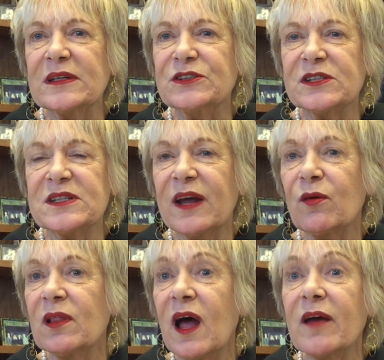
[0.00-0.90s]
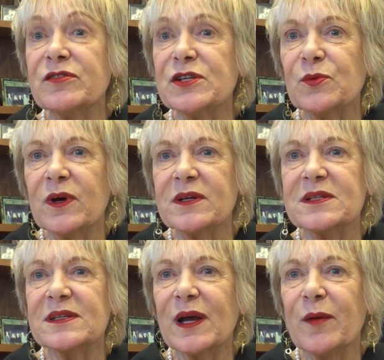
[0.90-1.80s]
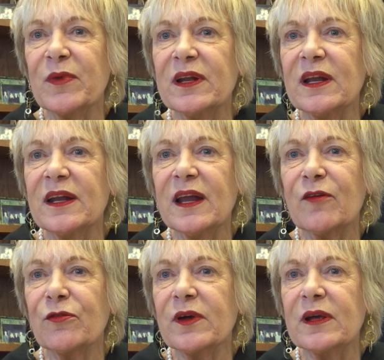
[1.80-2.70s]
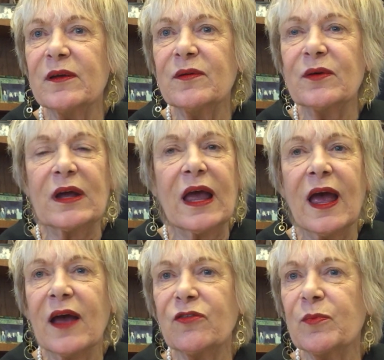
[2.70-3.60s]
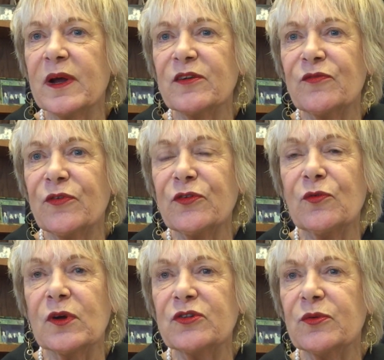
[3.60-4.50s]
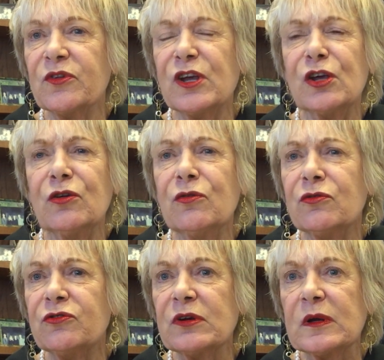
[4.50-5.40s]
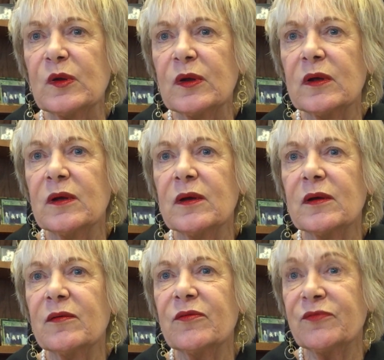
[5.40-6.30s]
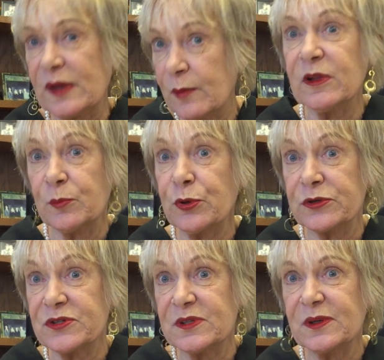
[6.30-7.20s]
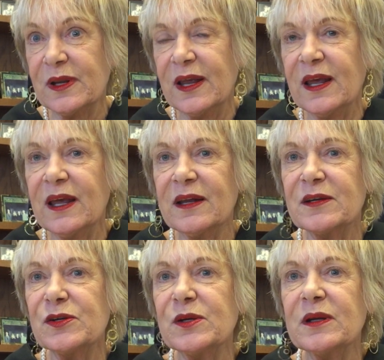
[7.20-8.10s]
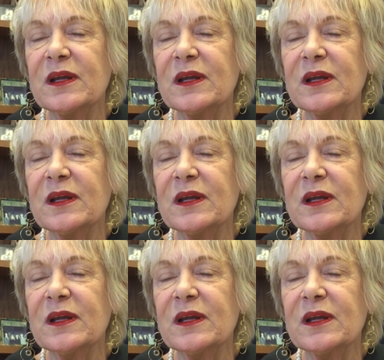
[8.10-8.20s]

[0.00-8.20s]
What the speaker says: Just how alive she was. I mean, in every aspect. First of all, she was a huge family person, and